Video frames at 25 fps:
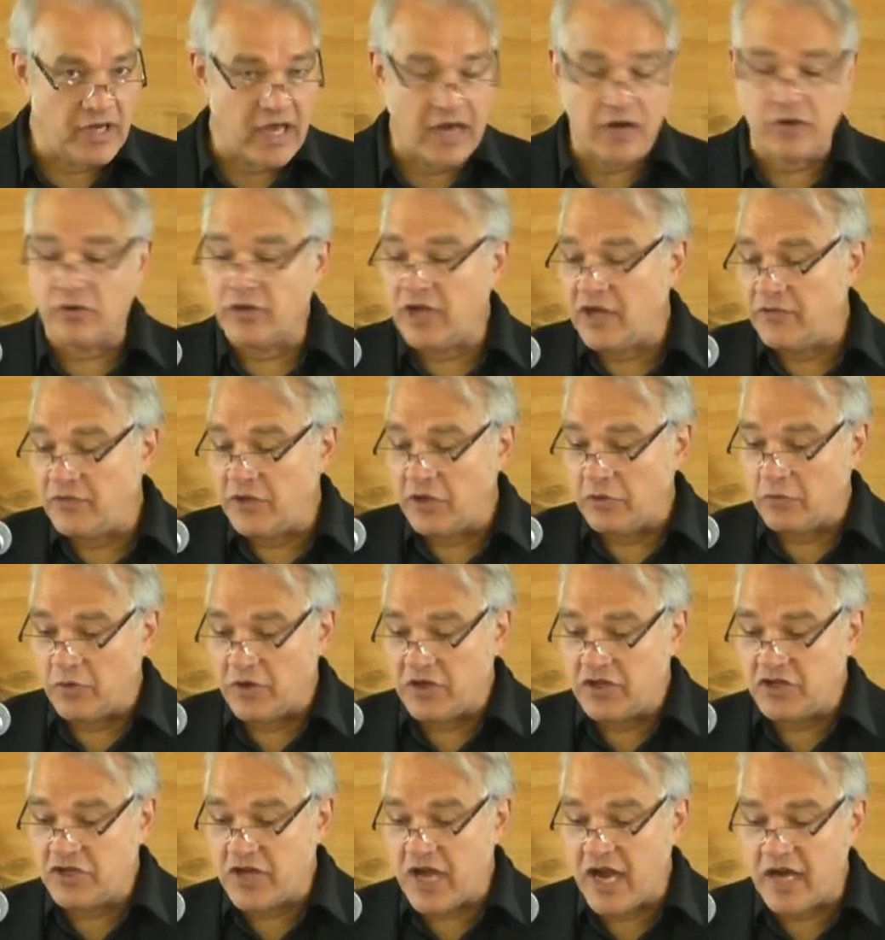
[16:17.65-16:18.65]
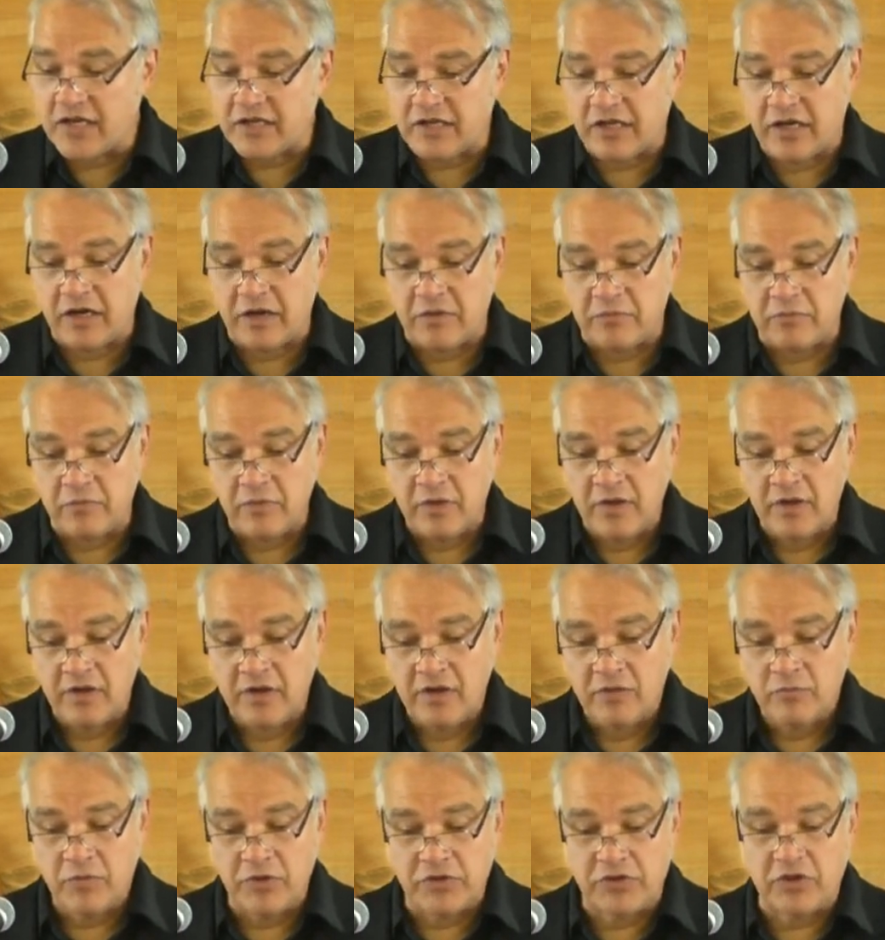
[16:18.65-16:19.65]
Not only have they rejected him,
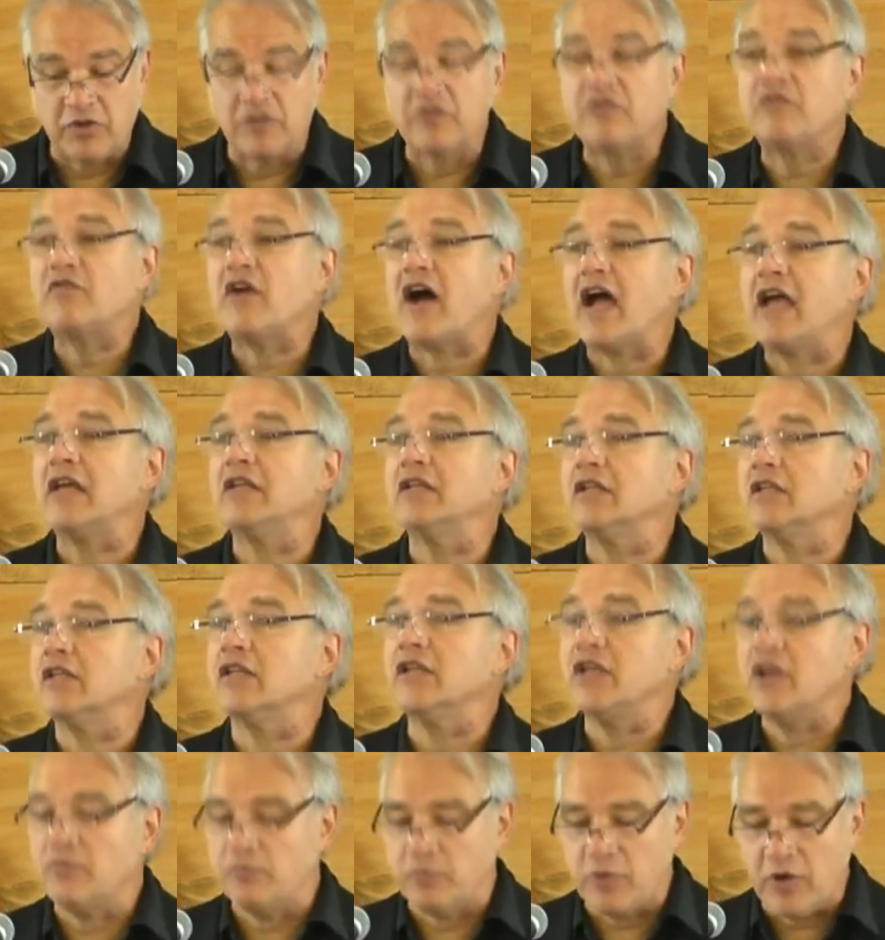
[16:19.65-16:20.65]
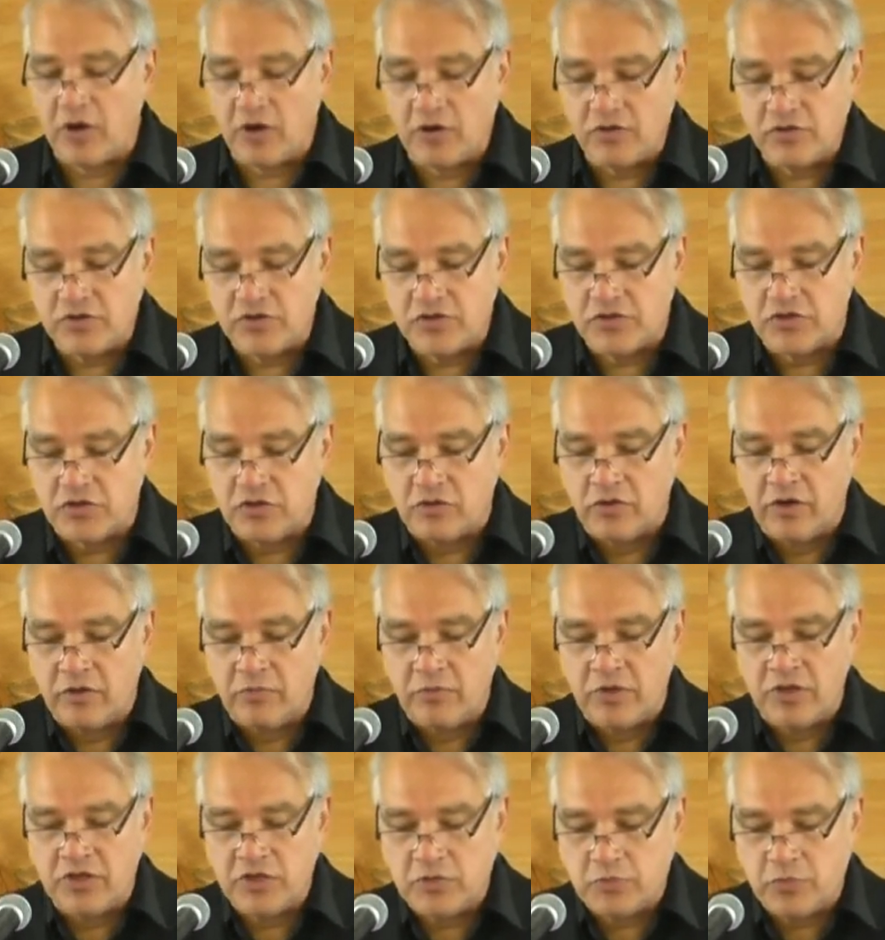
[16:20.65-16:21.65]
but they're violently opposed to
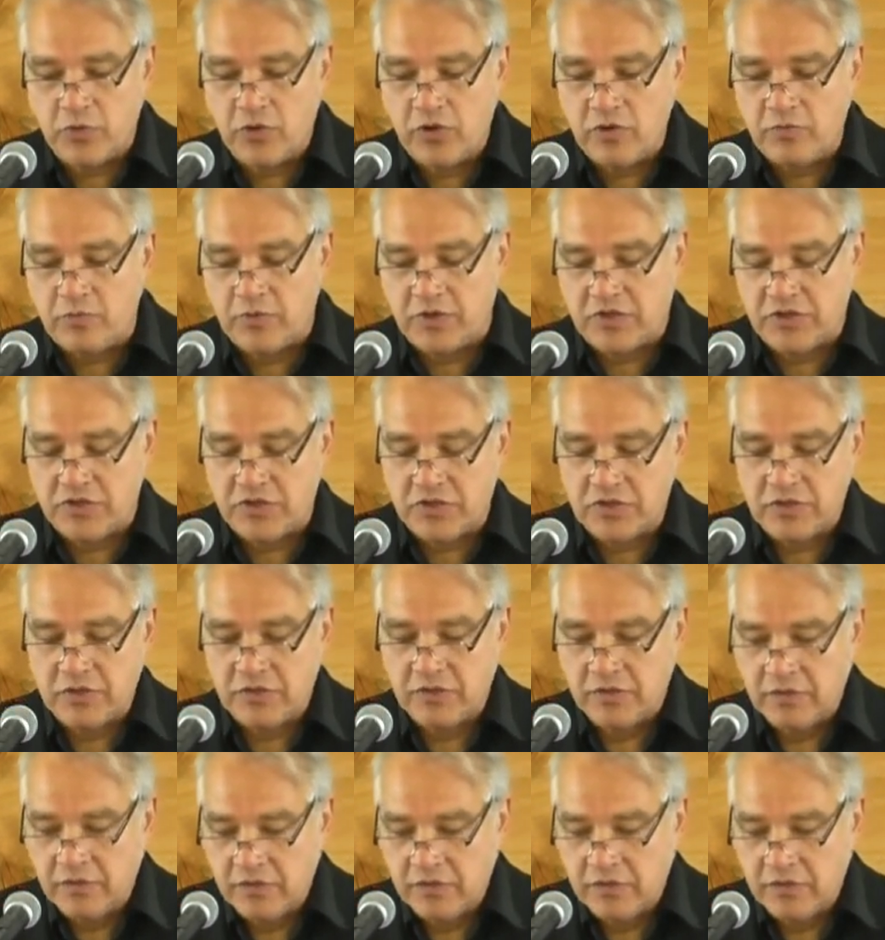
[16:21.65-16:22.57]
him and his purpose.